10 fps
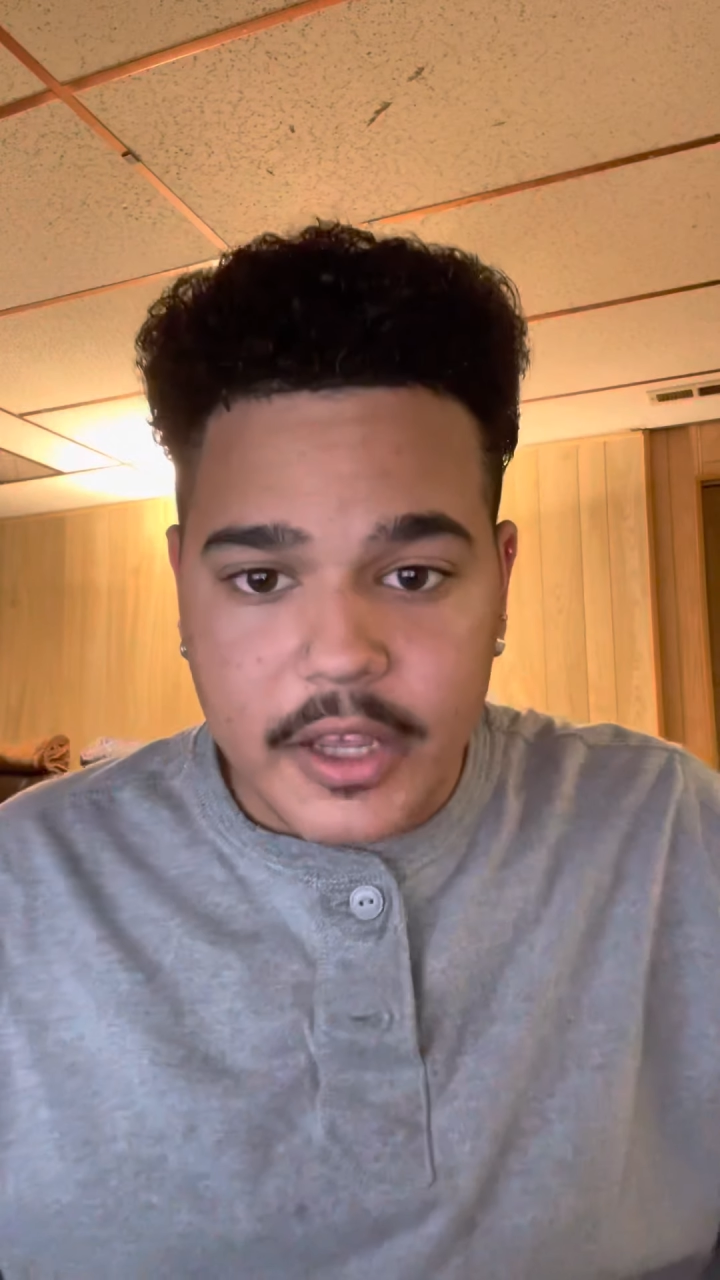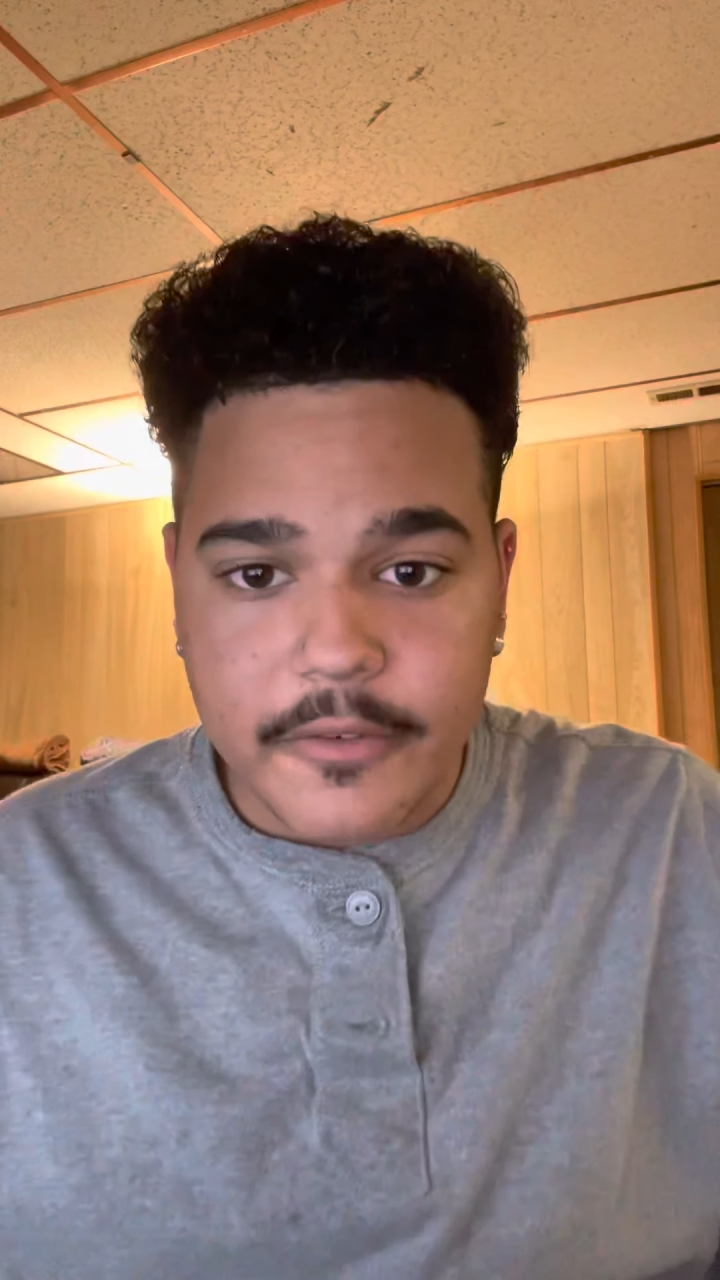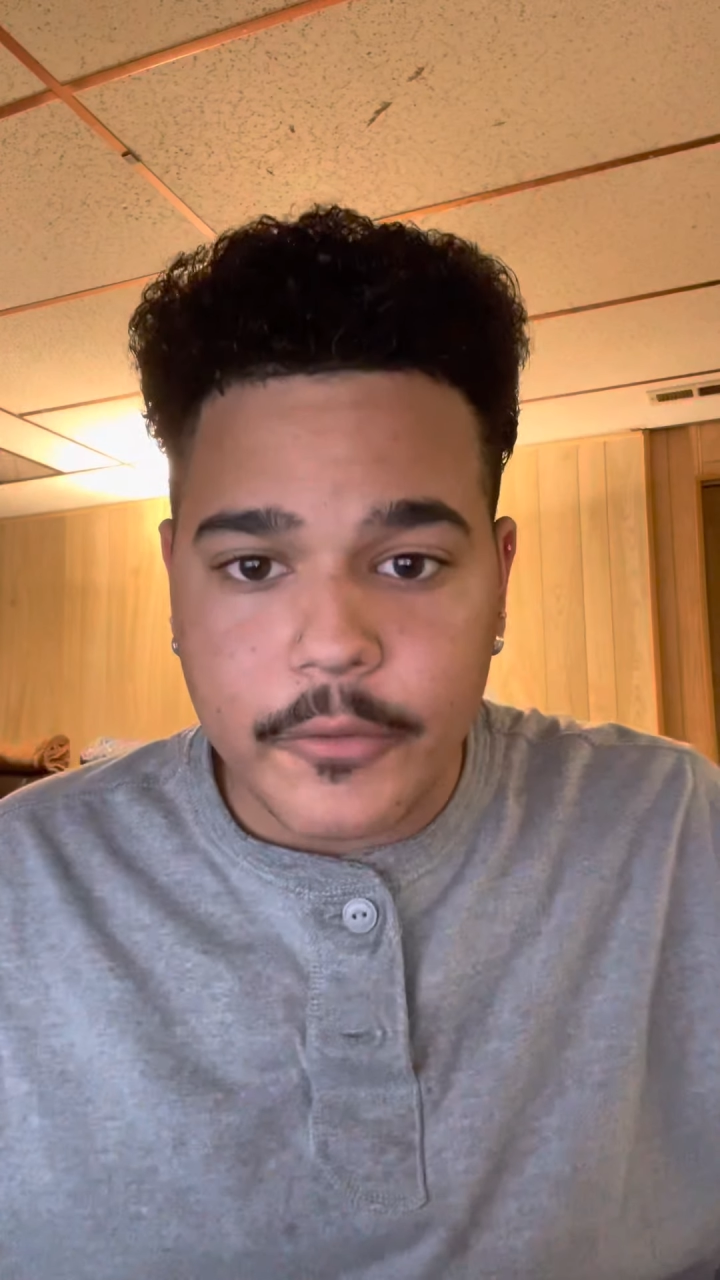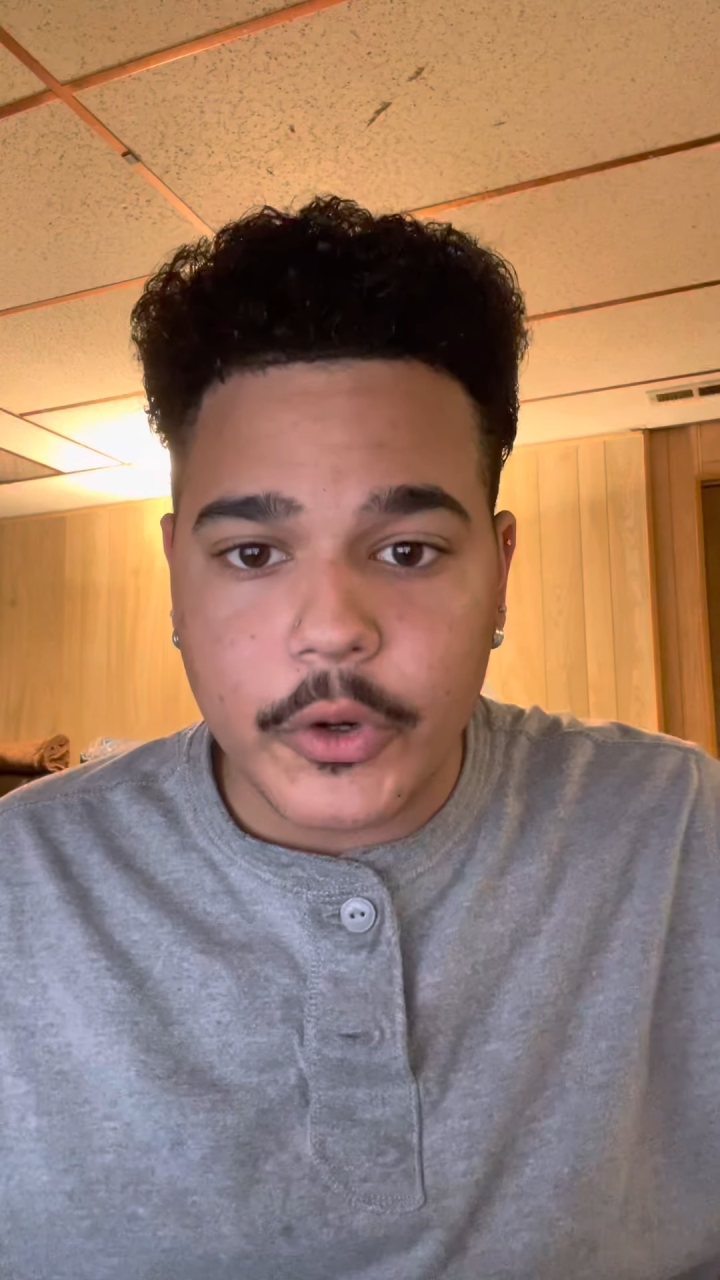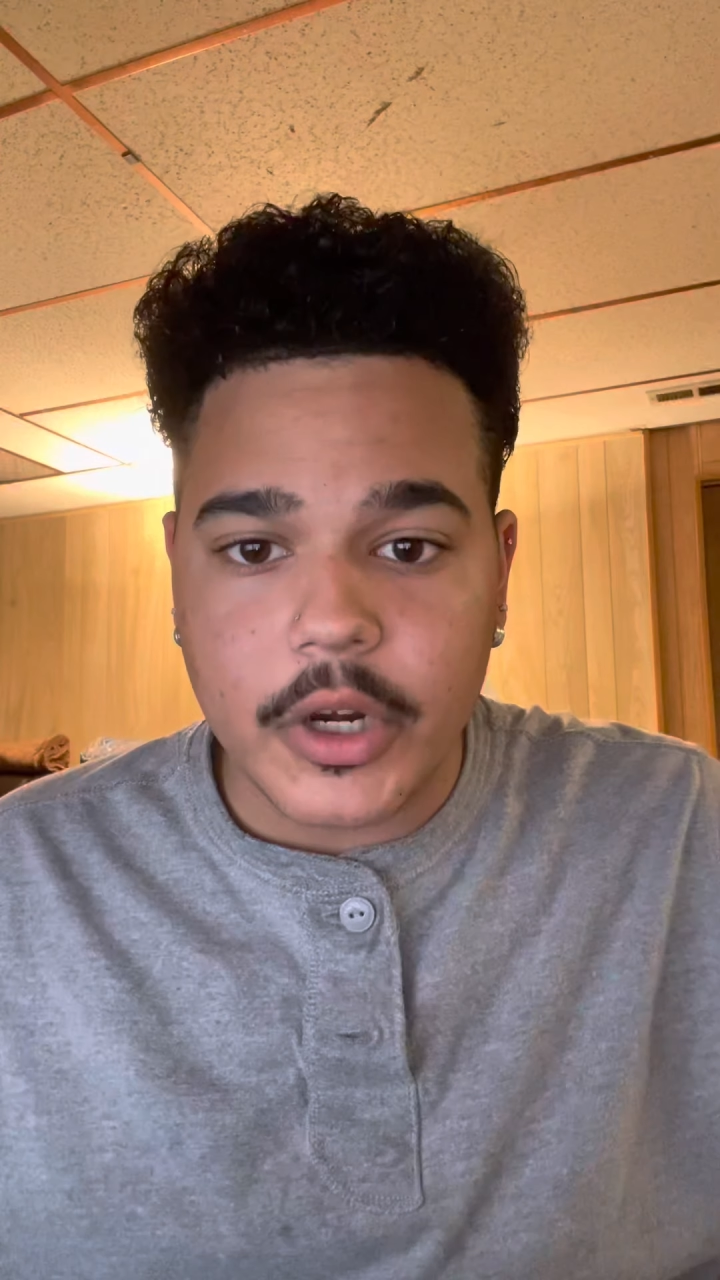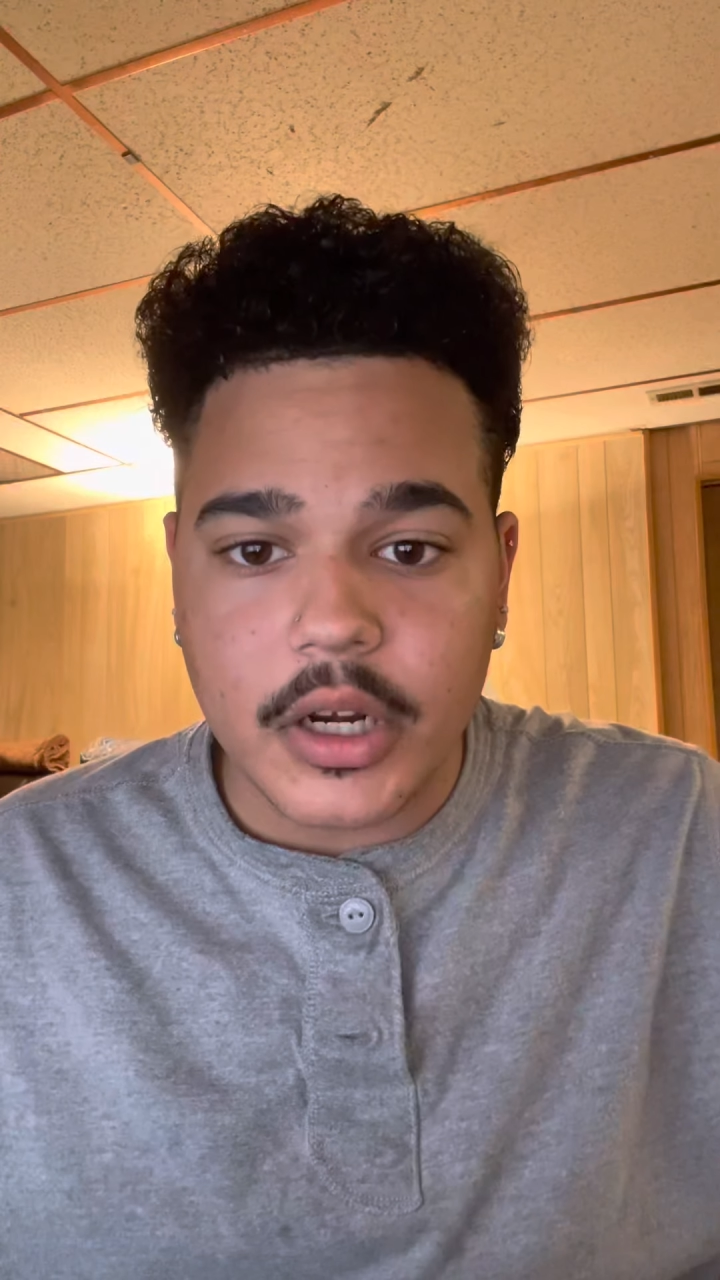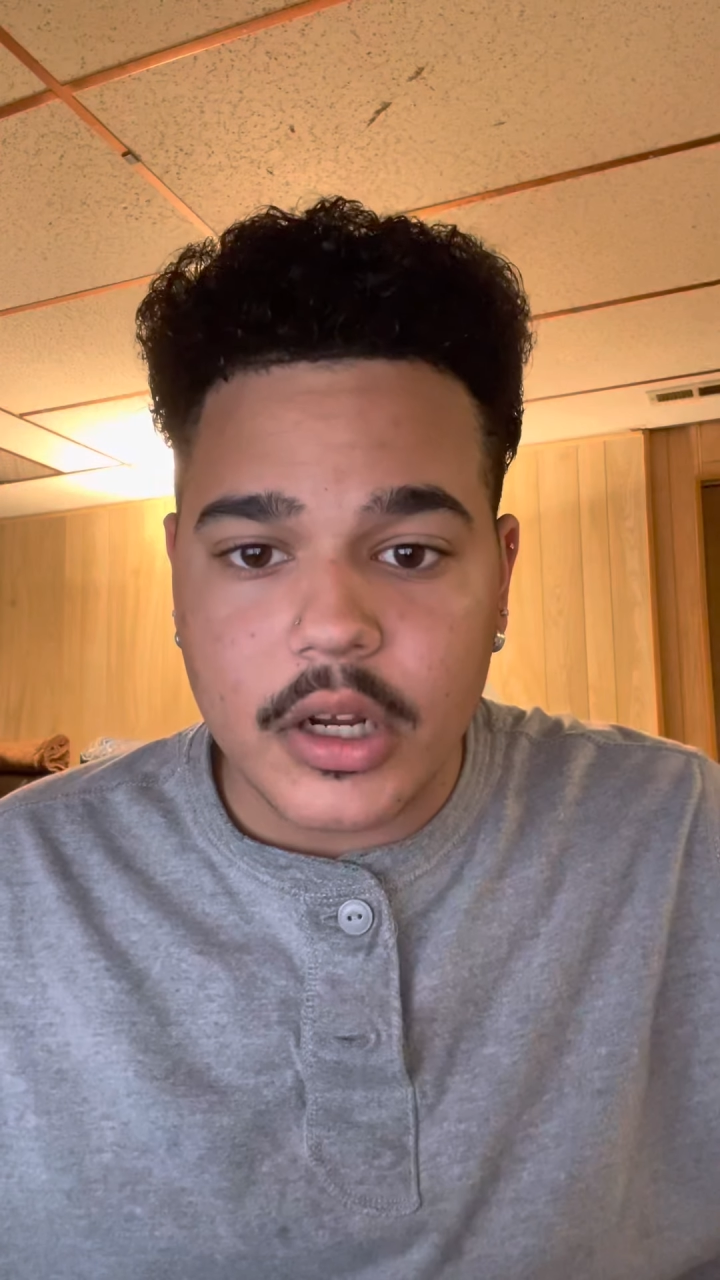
for